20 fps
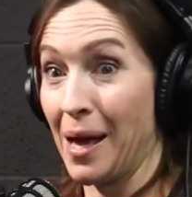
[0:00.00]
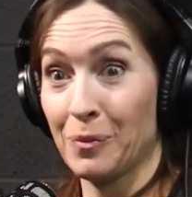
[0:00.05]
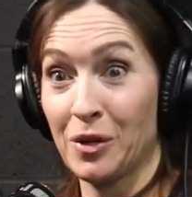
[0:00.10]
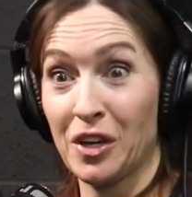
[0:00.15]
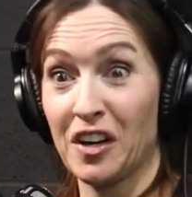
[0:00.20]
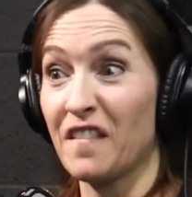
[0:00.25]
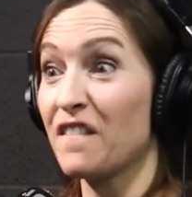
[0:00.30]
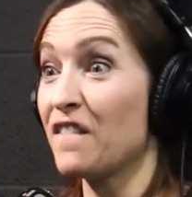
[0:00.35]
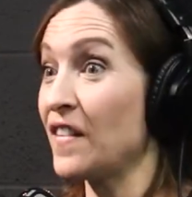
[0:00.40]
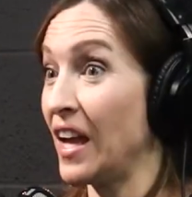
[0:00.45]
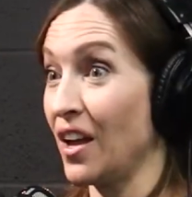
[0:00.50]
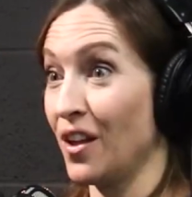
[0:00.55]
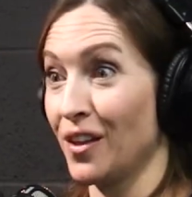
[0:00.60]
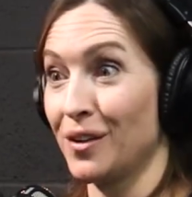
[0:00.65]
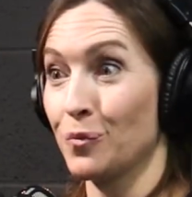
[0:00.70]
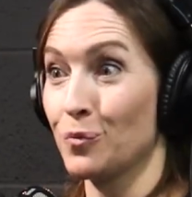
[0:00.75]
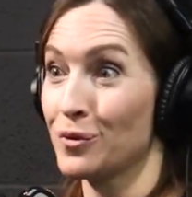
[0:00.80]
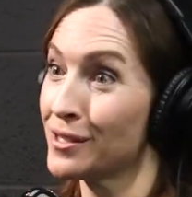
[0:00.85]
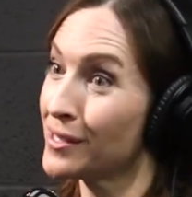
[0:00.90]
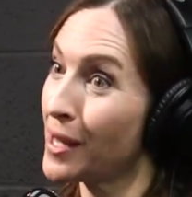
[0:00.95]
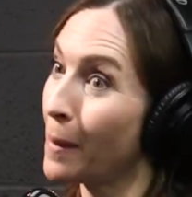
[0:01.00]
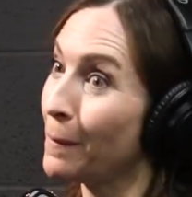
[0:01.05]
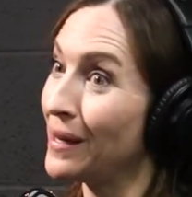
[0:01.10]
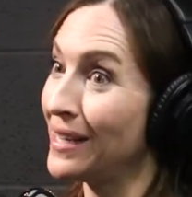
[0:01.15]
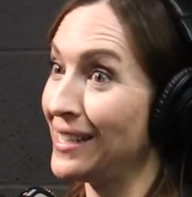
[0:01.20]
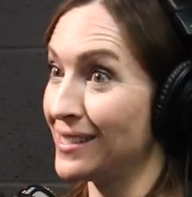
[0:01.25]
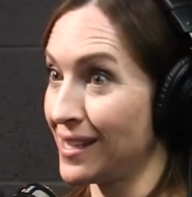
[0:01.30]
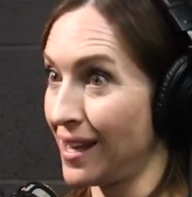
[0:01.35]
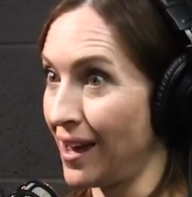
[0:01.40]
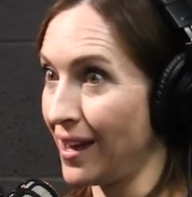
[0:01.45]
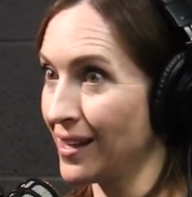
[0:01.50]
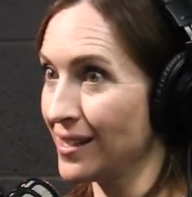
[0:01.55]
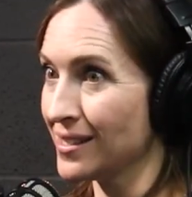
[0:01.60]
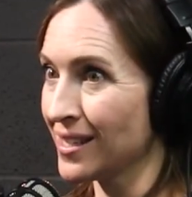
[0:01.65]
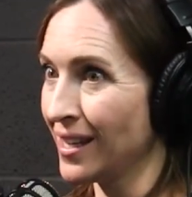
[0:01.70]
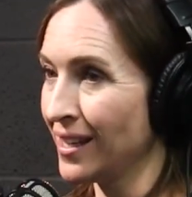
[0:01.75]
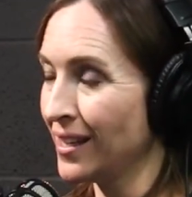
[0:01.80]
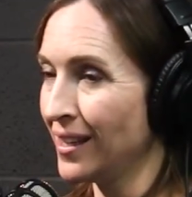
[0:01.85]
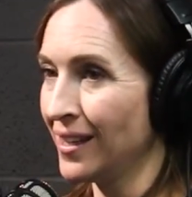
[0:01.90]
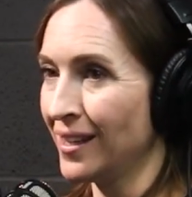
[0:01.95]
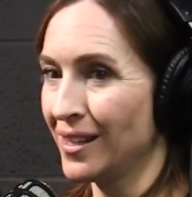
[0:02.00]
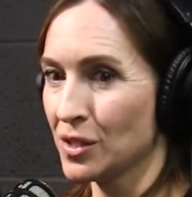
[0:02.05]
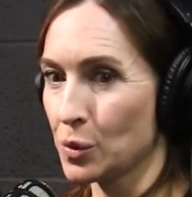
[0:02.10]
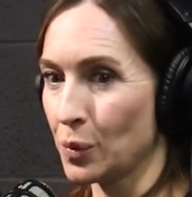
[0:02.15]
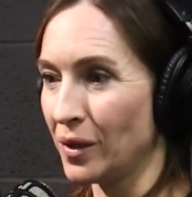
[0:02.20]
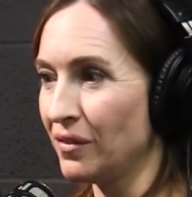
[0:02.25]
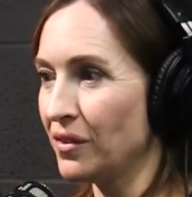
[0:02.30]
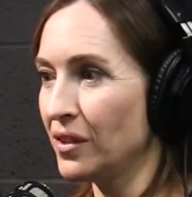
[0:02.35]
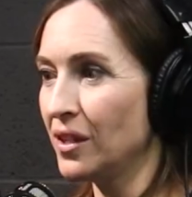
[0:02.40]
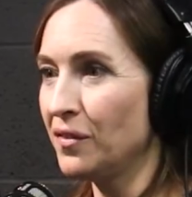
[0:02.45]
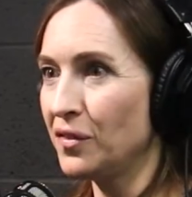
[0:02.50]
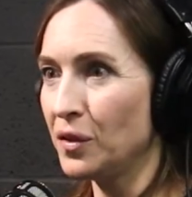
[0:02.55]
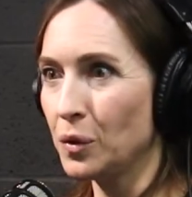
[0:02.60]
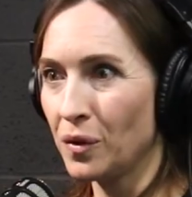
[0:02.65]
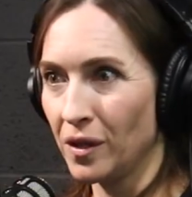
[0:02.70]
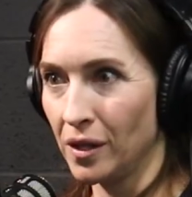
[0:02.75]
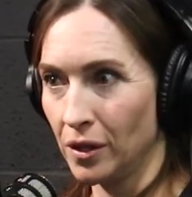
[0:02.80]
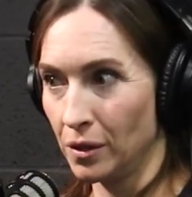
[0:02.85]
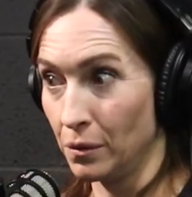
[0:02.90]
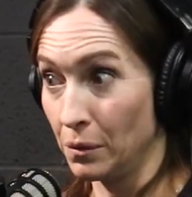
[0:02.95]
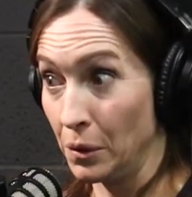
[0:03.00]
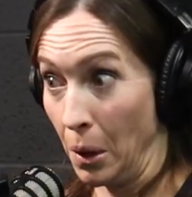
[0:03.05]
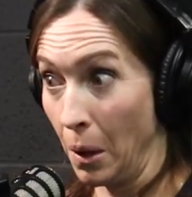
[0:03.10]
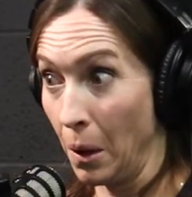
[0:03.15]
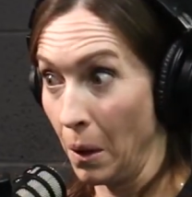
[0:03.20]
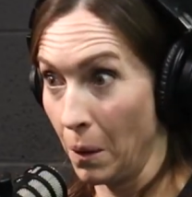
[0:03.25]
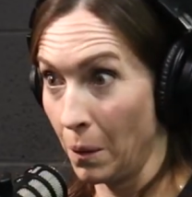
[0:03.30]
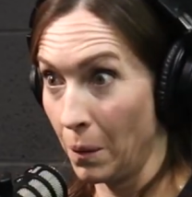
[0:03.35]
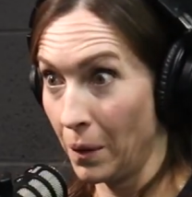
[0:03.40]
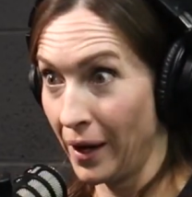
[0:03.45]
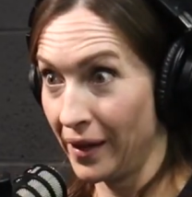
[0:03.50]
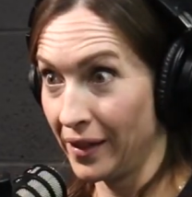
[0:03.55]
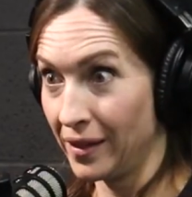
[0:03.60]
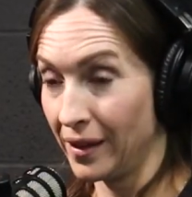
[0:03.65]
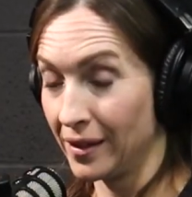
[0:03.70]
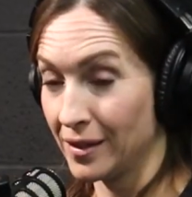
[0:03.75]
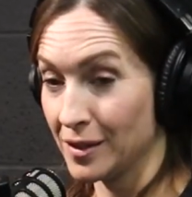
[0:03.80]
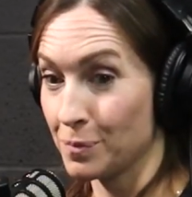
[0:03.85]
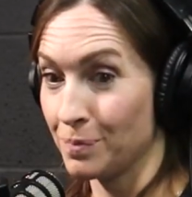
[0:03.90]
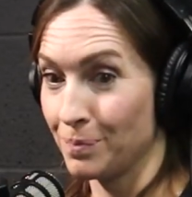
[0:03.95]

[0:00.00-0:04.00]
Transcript: going to fail in somebody's eyes. So even if you think you know, I think